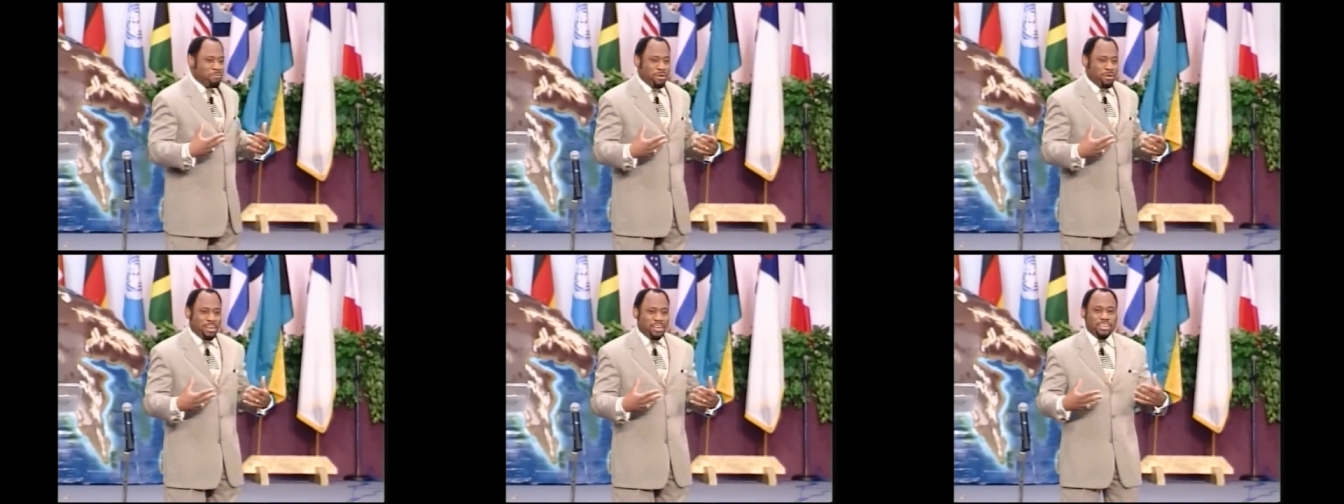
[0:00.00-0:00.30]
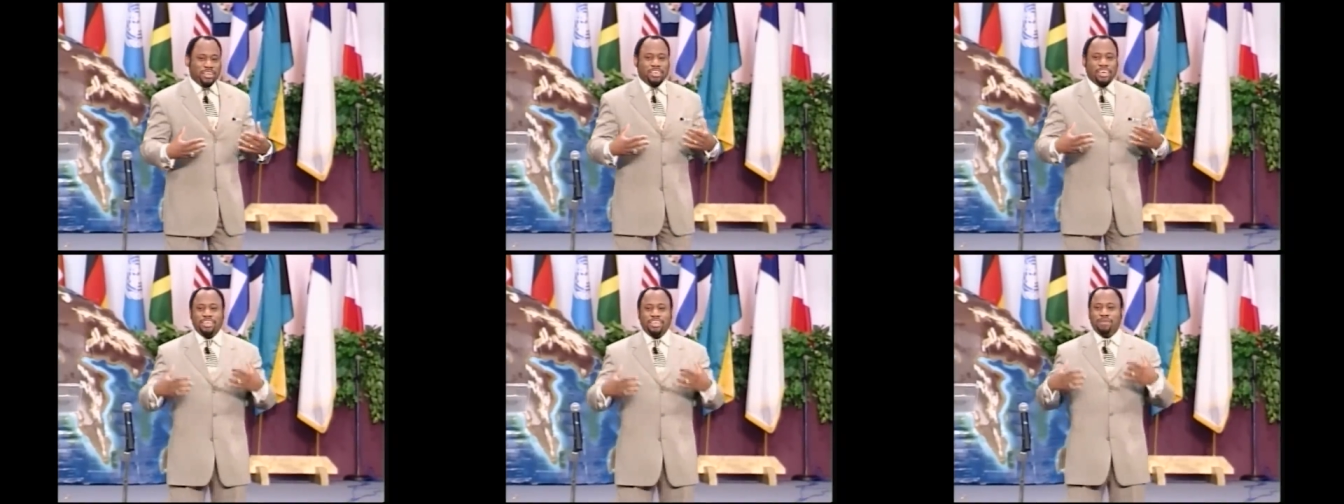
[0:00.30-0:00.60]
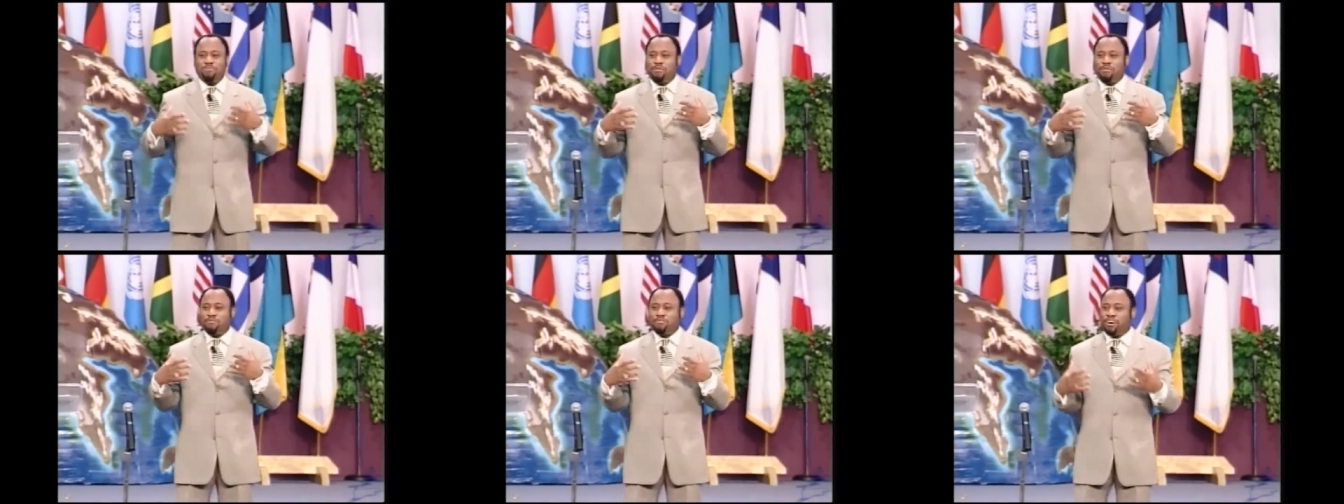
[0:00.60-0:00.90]
But in the
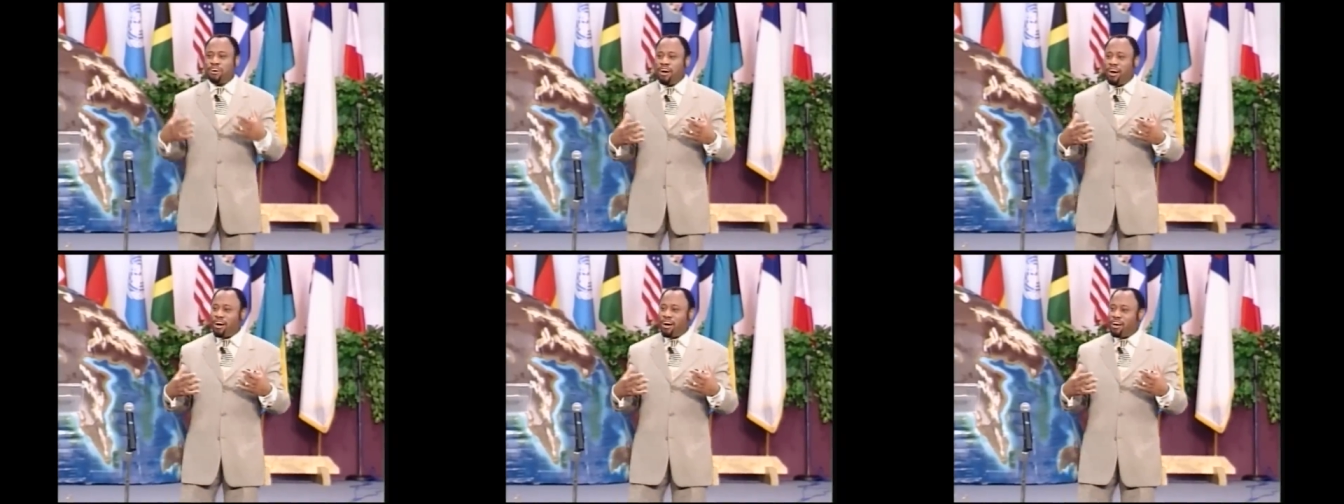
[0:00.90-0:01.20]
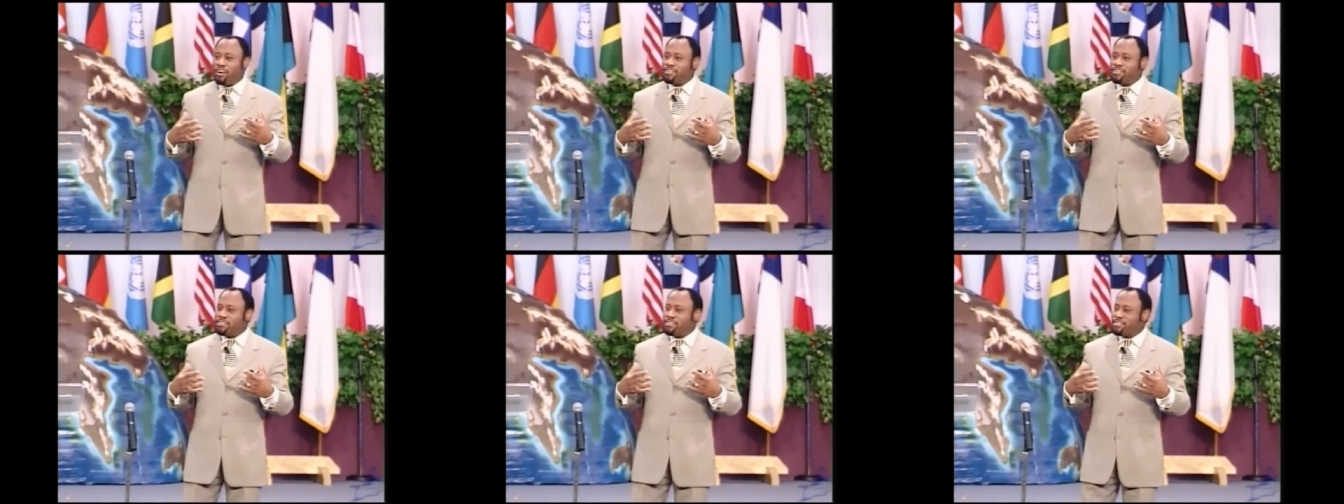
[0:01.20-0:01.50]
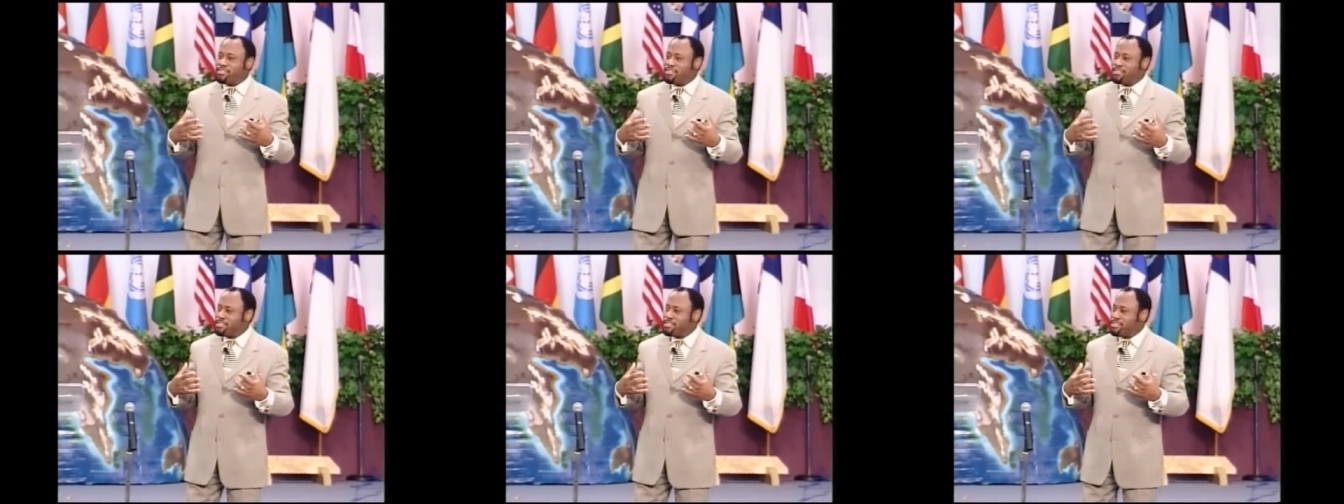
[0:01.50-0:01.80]
kingdom of God,
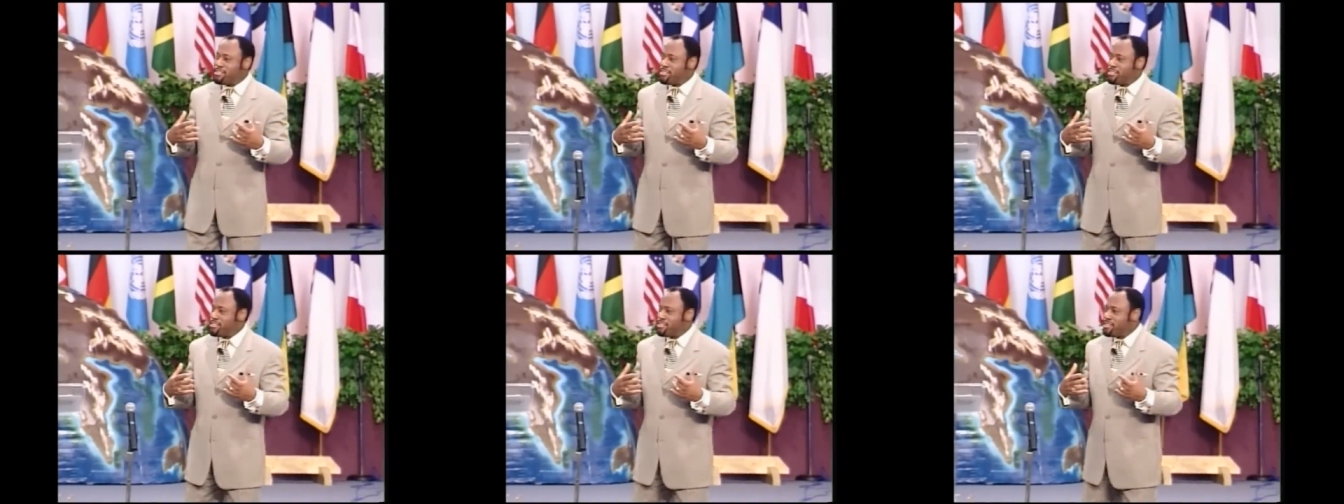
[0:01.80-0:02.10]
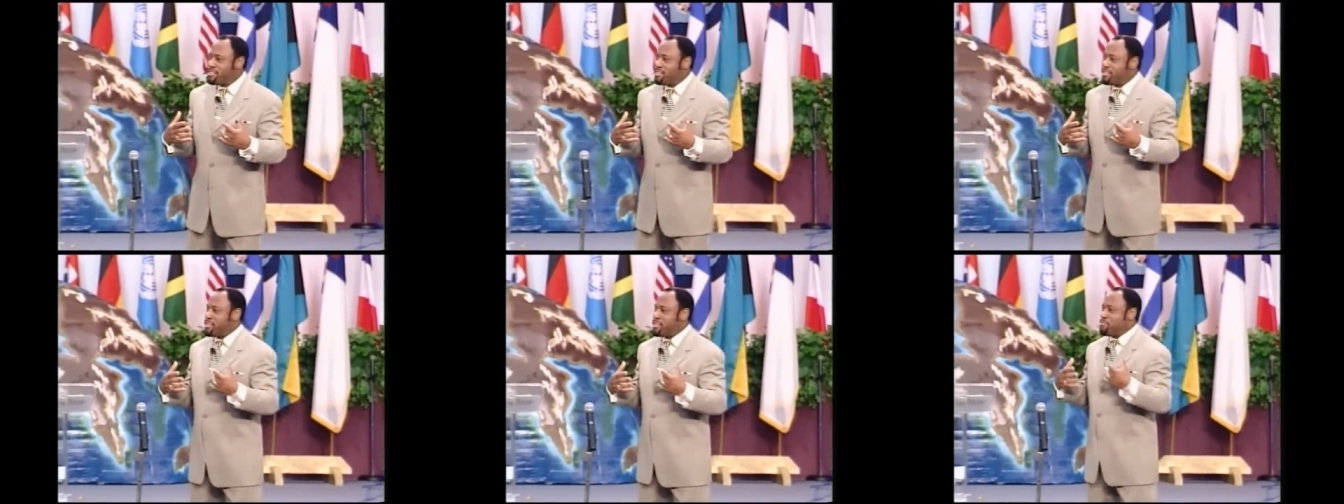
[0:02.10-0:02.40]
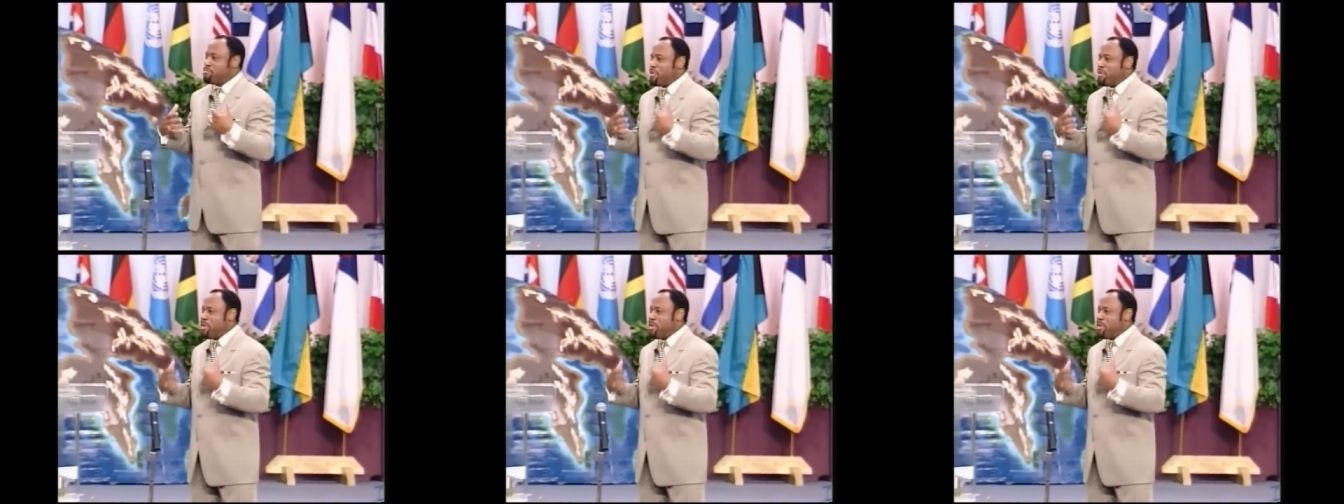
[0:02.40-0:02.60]
the